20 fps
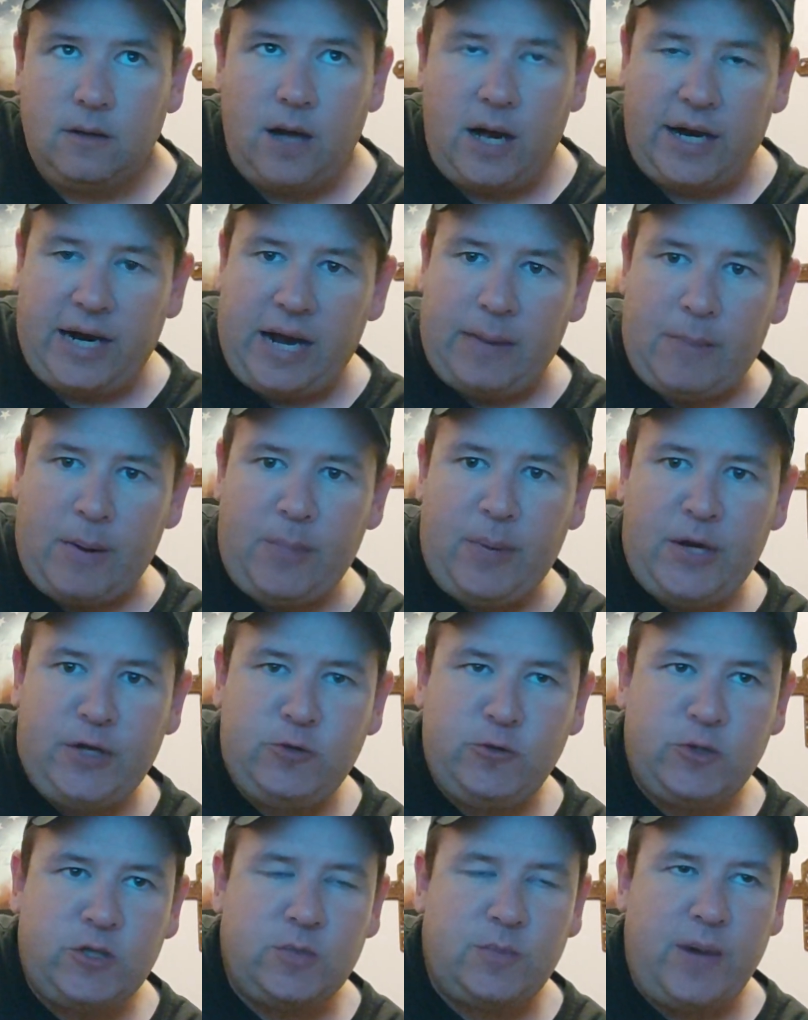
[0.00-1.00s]
I got my
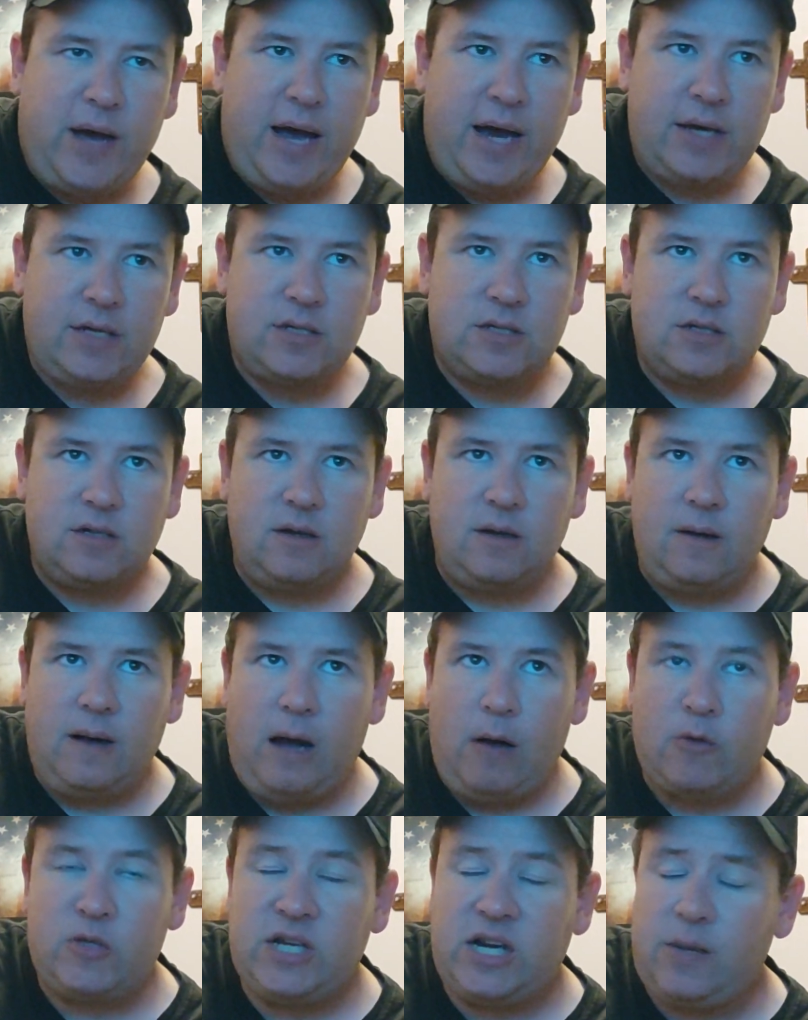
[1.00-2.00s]
Patriots backs.
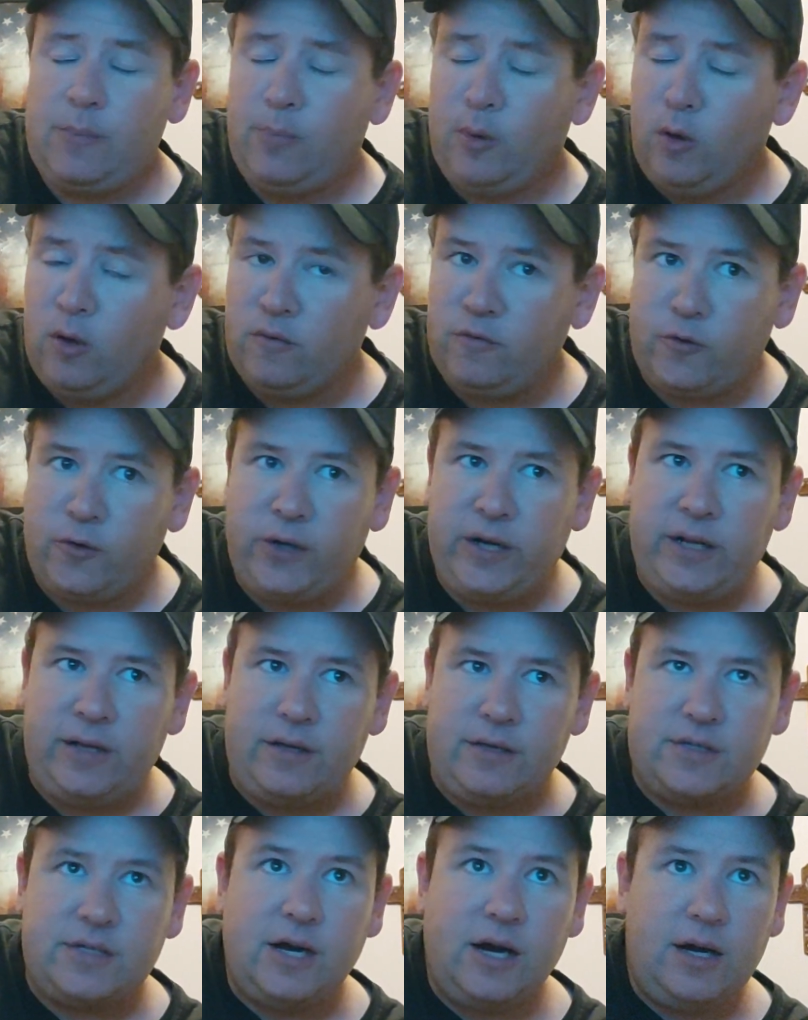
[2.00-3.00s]
I'll take a bullet for any of
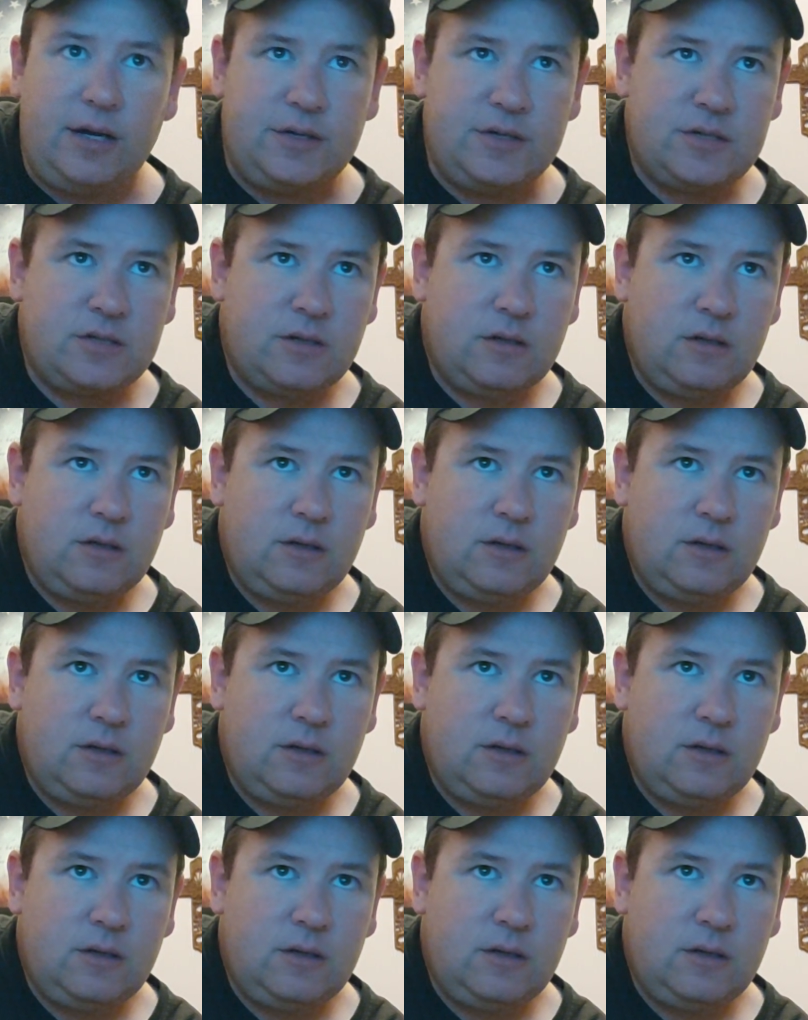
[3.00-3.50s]
these guys.